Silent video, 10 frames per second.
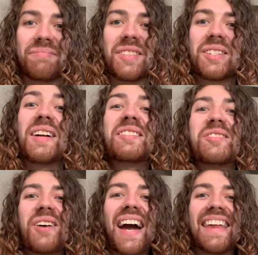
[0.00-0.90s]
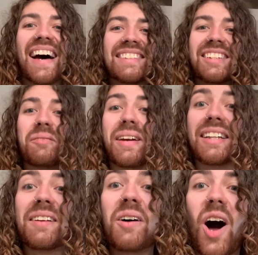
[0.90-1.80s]
So let's try that. It'll be a
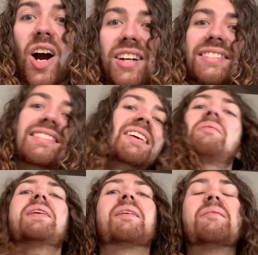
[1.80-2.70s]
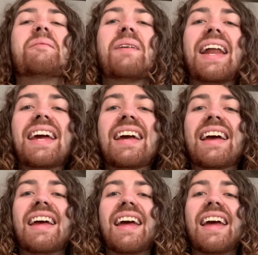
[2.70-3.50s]
little hard. Here we go. Ready?